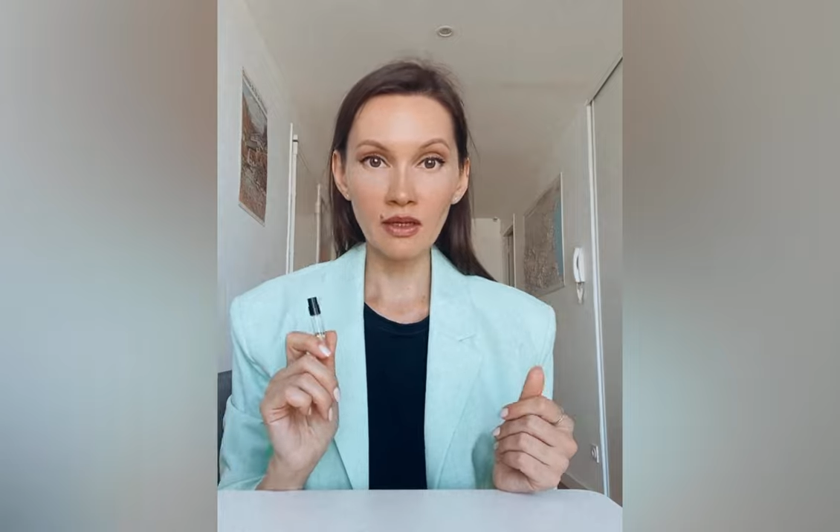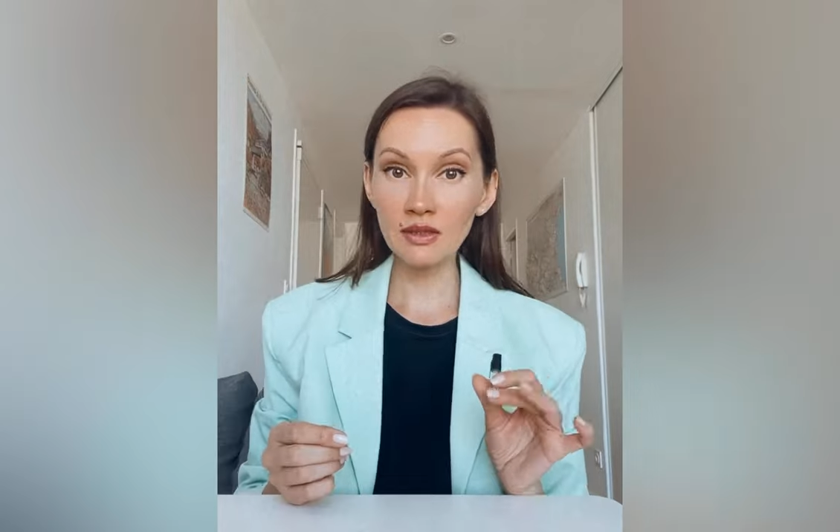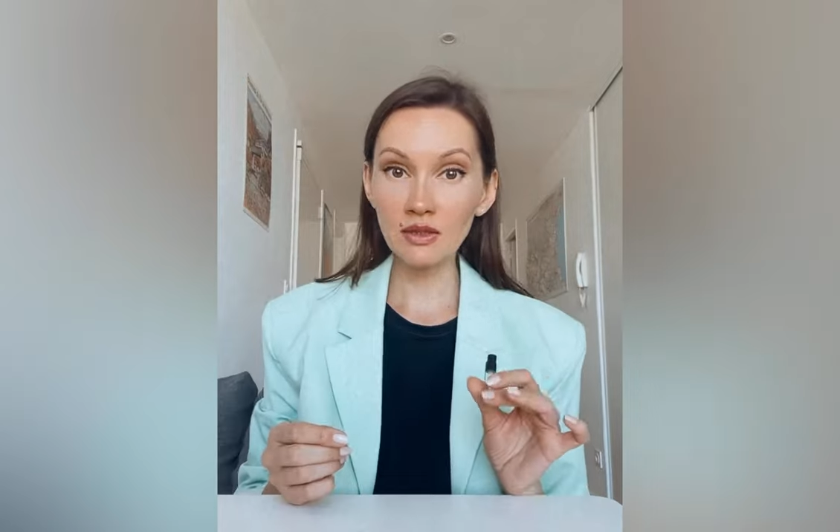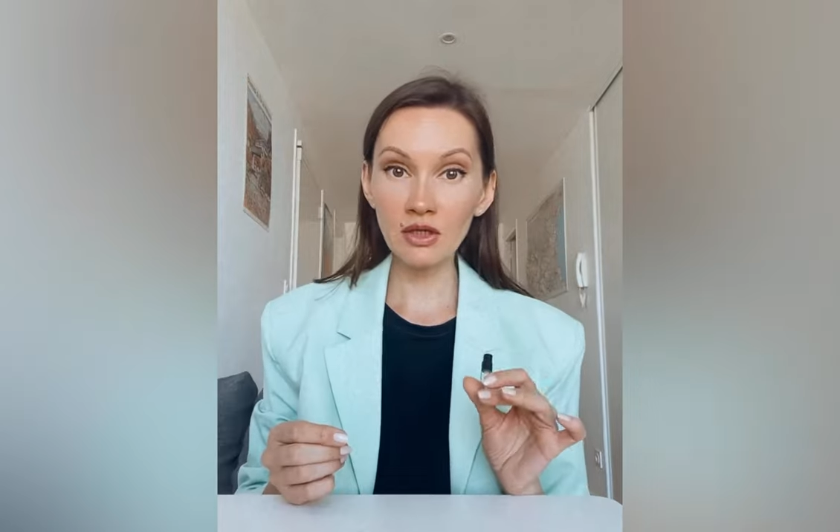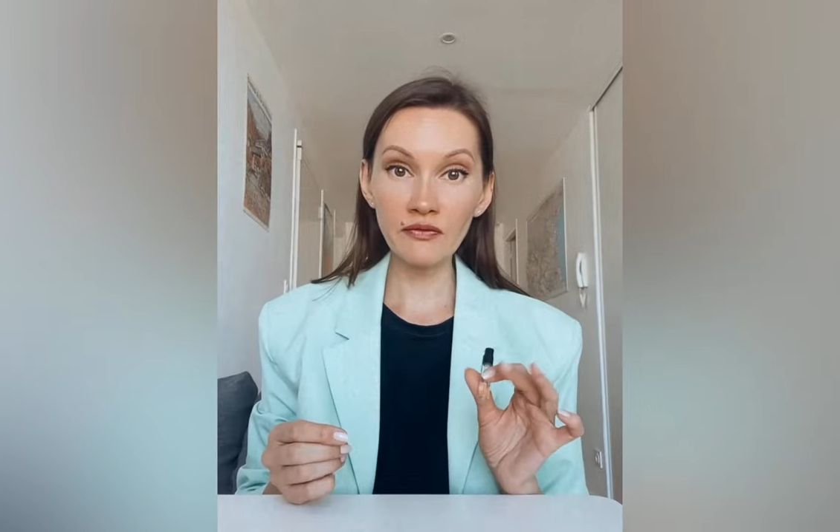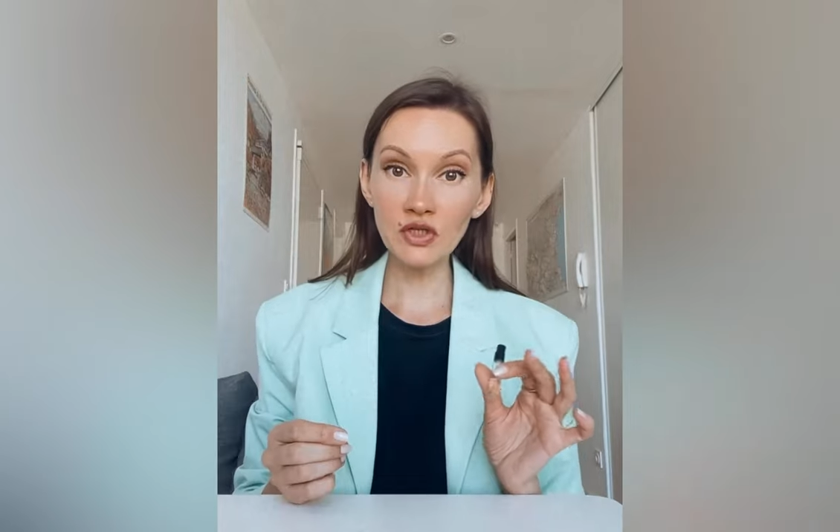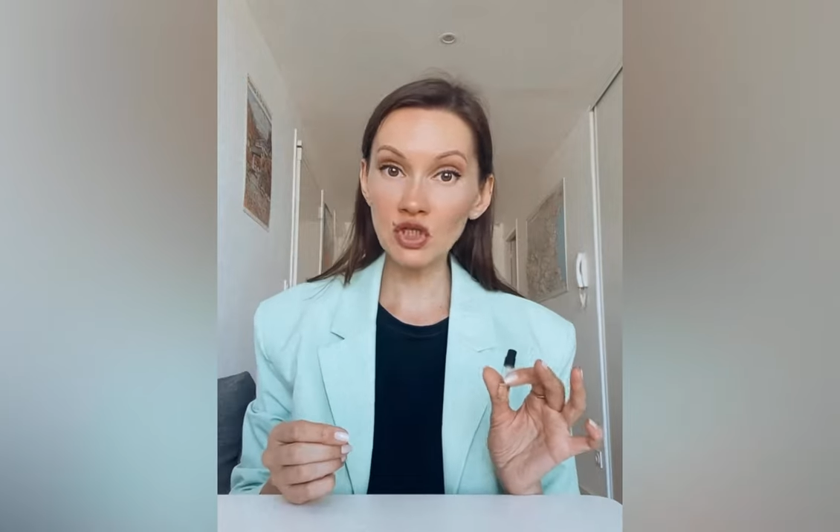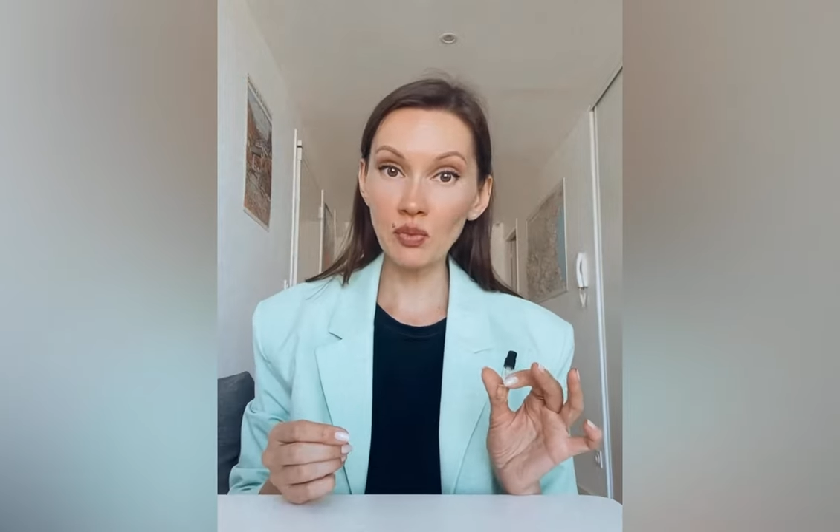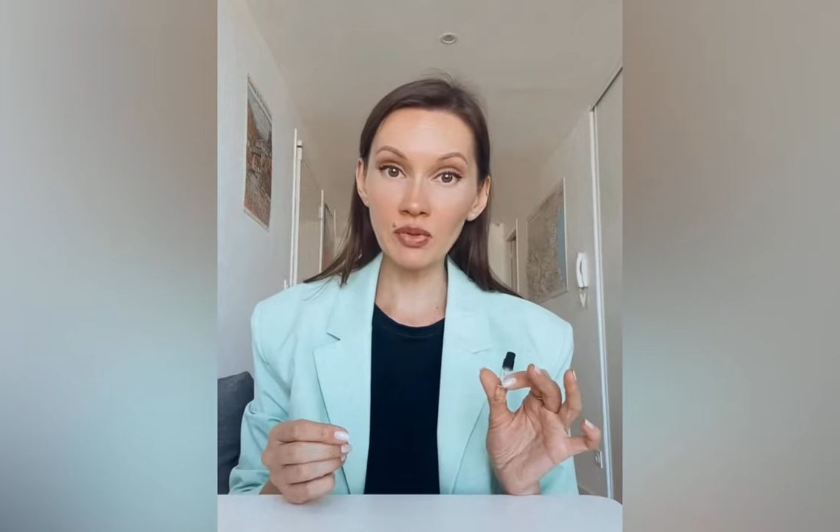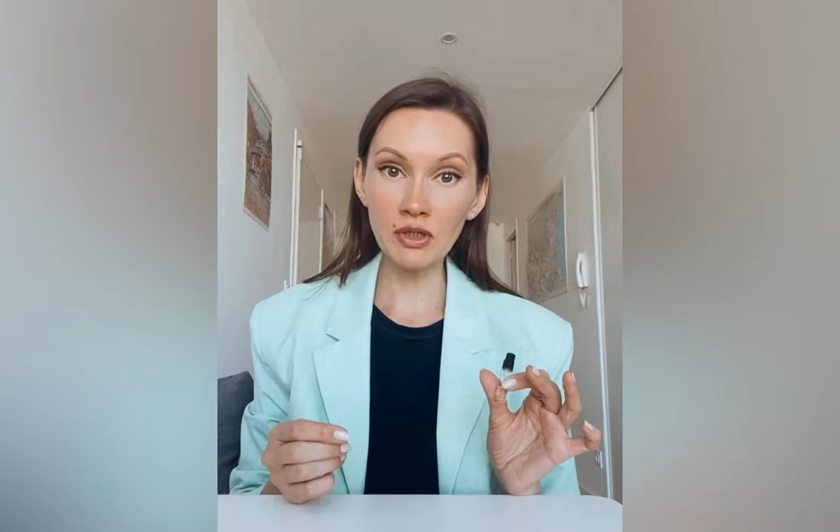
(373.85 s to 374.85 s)
The official
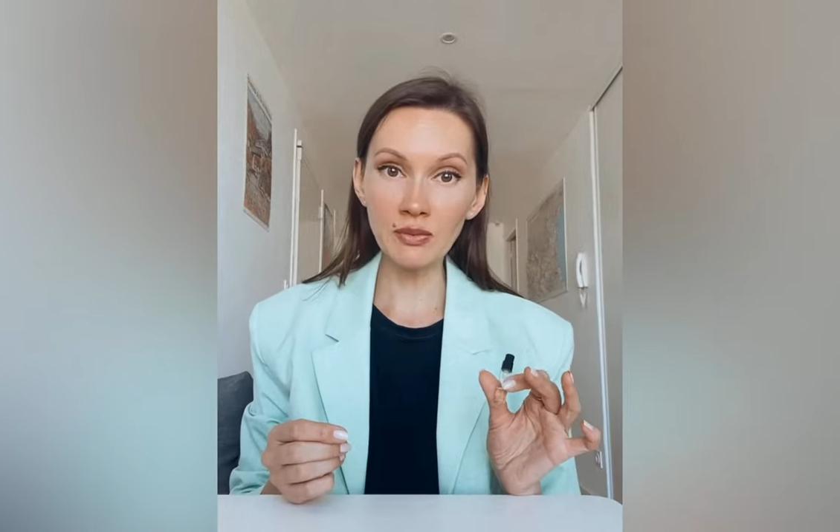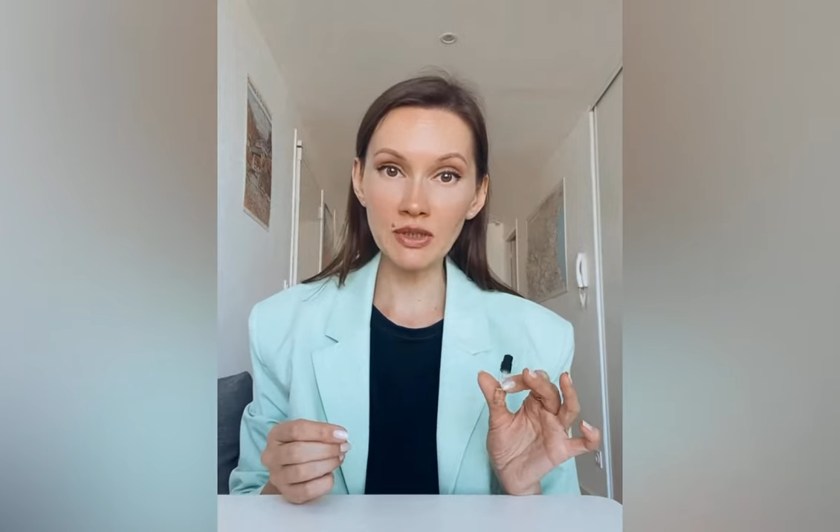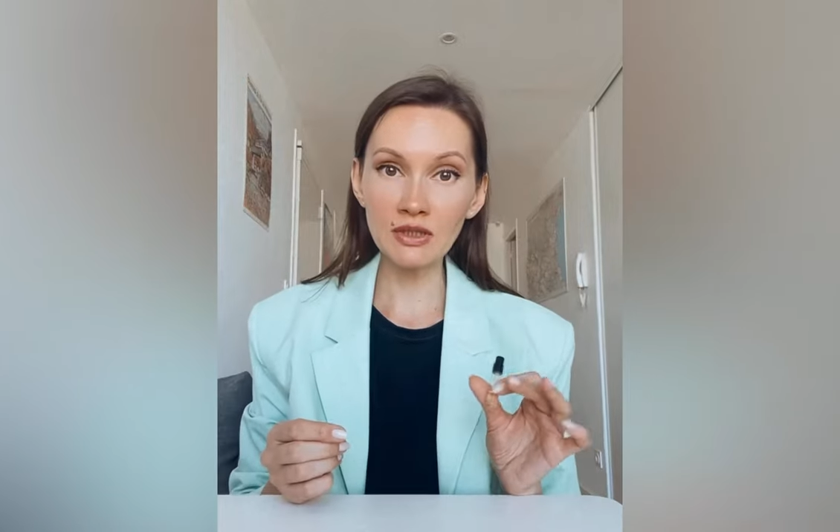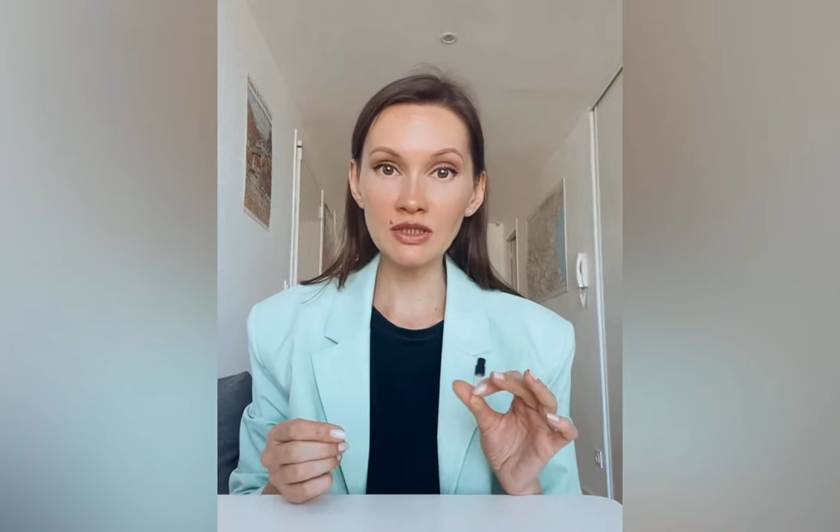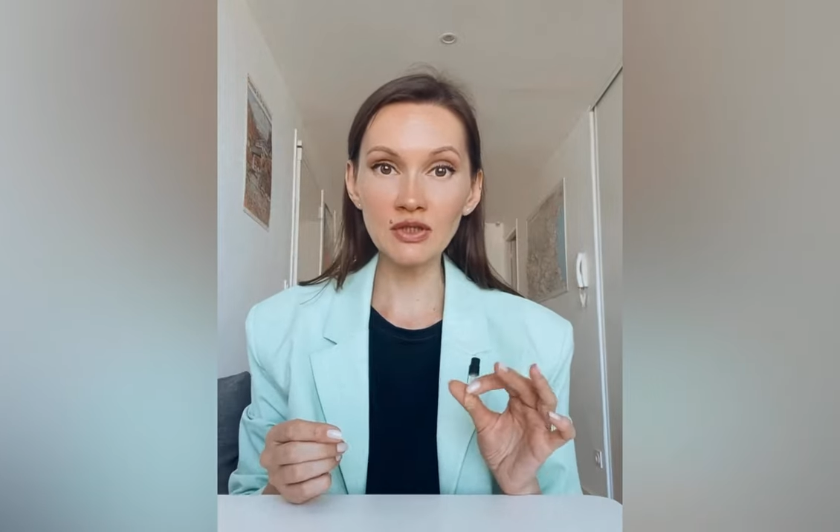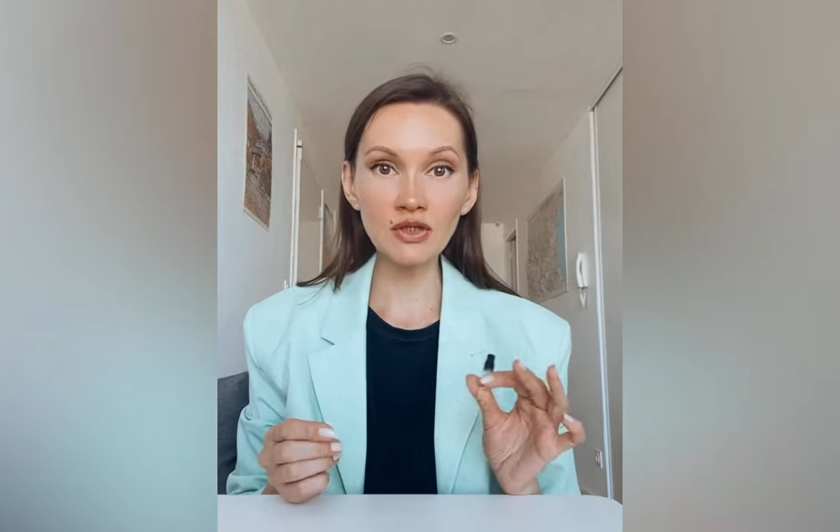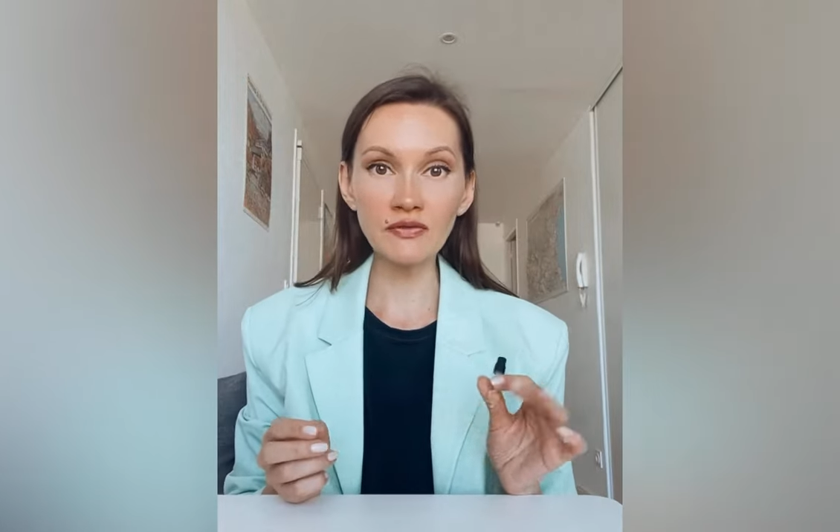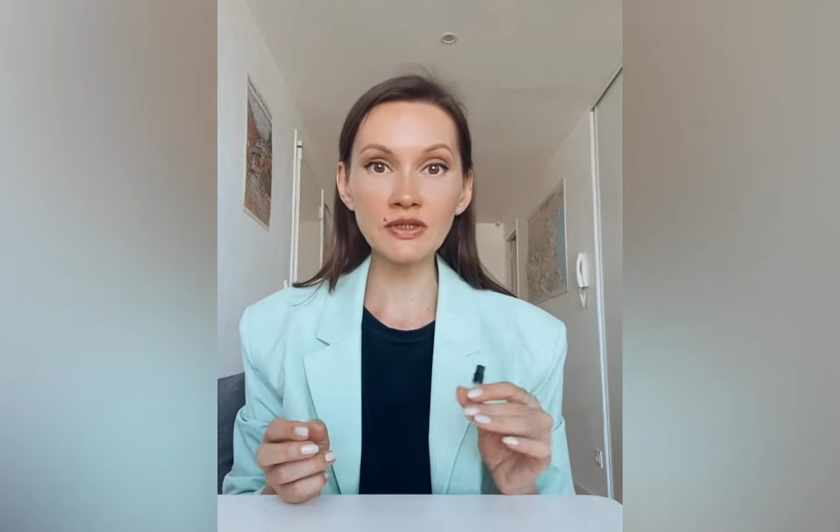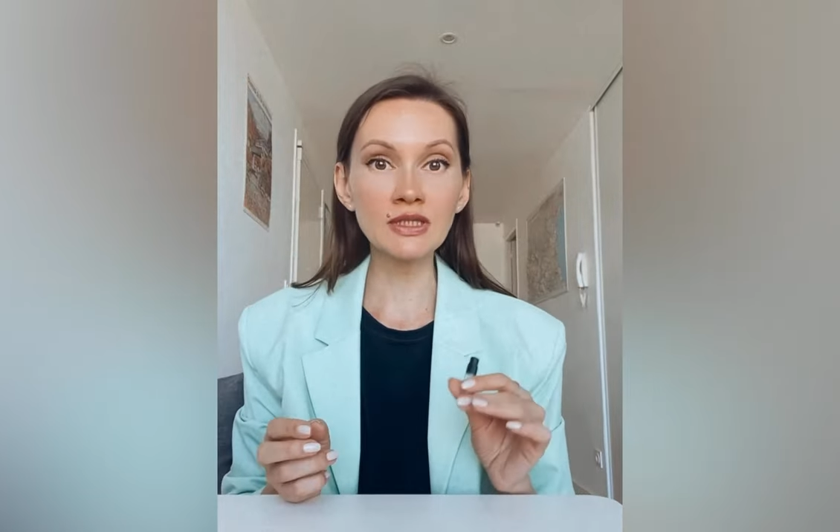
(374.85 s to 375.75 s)
pyramid does not even